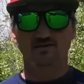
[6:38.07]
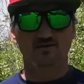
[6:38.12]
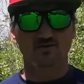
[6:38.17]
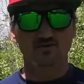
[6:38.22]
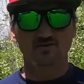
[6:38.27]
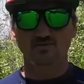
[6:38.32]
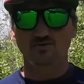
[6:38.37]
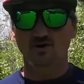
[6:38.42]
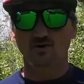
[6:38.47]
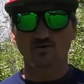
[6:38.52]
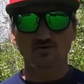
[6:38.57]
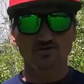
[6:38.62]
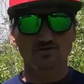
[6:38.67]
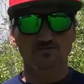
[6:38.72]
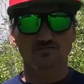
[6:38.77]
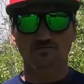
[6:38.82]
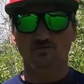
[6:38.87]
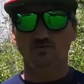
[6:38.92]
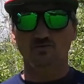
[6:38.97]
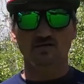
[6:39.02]
who knows,
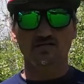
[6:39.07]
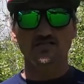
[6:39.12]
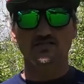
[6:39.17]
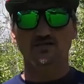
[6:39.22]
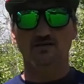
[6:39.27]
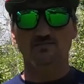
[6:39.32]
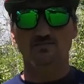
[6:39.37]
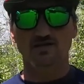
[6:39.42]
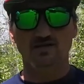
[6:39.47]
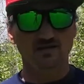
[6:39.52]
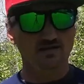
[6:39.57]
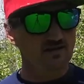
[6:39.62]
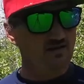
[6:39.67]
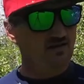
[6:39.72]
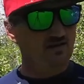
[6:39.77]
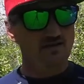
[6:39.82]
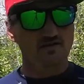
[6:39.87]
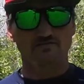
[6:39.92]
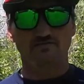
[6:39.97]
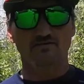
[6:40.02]
40 something,
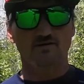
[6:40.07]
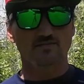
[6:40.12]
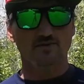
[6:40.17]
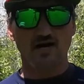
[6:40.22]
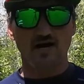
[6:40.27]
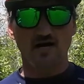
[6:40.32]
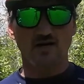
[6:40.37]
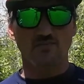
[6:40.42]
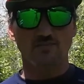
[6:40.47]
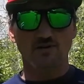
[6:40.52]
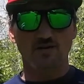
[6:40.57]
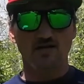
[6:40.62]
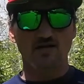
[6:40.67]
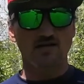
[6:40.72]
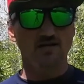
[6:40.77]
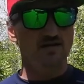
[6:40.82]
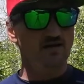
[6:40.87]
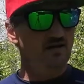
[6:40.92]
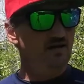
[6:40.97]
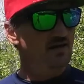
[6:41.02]
from an
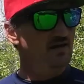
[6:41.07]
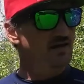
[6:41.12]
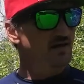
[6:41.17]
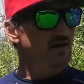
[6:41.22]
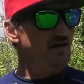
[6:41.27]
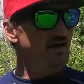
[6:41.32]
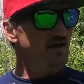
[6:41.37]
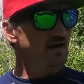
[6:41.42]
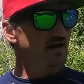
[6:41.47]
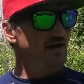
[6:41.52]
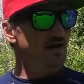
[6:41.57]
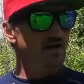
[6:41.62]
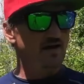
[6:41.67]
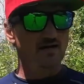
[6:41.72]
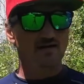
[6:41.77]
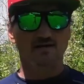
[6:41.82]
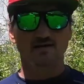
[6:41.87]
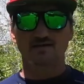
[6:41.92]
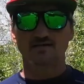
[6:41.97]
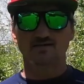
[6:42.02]
airplane.
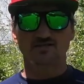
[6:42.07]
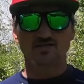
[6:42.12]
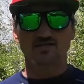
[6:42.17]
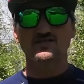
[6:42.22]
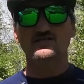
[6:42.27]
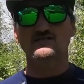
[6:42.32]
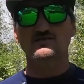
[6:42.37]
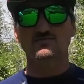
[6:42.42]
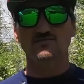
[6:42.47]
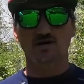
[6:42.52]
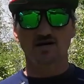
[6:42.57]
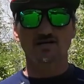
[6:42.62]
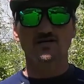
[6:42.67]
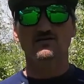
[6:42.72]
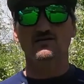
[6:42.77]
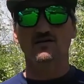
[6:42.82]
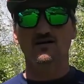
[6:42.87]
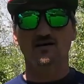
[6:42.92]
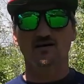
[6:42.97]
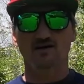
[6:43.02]
And it just
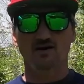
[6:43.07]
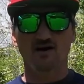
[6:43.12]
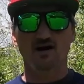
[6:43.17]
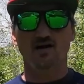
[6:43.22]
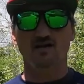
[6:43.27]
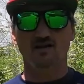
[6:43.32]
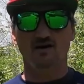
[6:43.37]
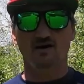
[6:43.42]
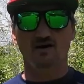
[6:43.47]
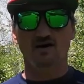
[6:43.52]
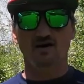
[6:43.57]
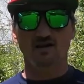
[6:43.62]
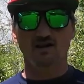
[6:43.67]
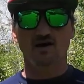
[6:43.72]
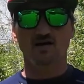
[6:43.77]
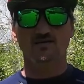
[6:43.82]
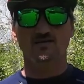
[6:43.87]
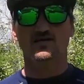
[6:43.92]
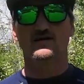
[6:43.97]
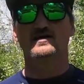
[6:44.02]
meant a
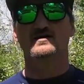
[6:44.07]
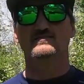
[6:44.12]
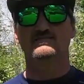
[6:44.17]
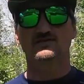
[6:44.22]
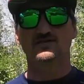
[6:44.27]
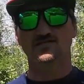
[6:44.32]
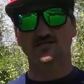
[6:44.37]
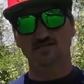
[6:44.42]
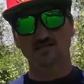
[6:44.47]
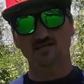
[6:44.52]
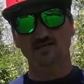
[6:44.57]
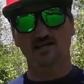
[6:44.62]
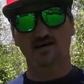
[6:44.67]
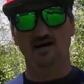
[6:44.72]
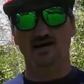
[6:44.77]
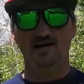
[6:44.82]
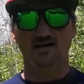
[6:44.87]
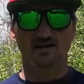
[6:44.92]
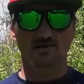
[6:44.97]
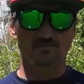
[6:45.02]
lot to him to see
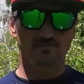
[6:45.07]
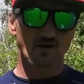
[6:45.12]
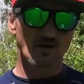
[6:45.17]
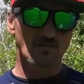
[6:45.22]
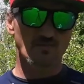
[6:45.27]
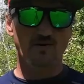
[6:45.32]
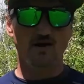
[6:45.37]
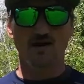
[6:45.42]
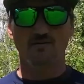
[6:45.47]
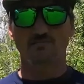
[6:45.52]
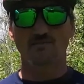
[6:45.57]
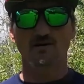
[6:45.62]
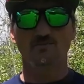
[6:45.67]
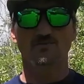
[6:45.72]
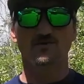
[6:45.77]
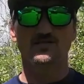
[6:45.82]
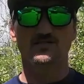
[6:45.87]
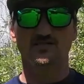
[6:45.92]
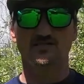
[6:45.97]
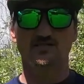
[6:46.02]
that and bring back
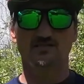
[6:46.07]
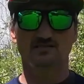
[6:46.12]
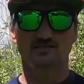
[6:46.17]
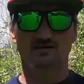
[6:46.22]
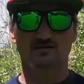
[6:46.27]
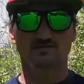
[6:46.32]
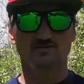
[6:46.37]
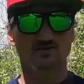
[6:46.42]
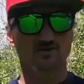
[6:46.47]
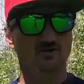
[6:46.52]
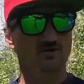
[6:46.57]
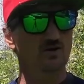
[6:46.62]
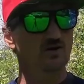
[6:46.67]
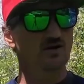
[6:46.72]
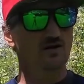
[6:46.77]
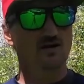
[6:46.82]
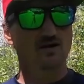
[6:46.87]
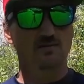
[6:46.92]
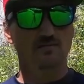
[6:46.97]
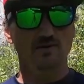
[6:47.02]
memories and stuff. So
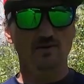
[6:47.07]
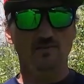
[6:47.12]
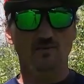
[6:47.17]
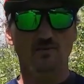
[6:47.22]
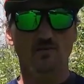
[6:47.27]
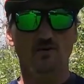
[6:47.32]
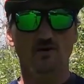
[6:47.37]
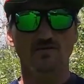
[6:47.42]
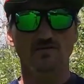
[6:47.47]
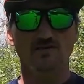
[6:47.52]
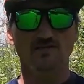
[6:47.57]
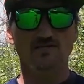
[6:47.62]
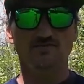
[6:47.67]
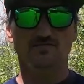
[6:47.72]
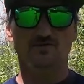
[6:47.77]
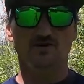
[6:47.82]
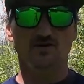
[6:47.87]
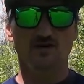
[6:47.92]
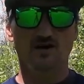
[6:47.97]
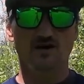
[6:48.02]
people want this
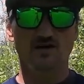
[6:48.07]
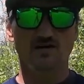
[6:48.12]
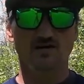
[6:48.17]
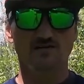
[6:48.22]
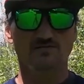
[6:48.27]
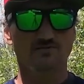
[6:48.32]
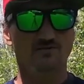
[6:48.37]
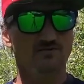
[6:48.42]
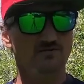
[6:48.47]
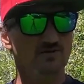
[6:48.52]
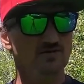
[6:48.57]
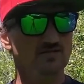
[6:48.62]
for a lot of different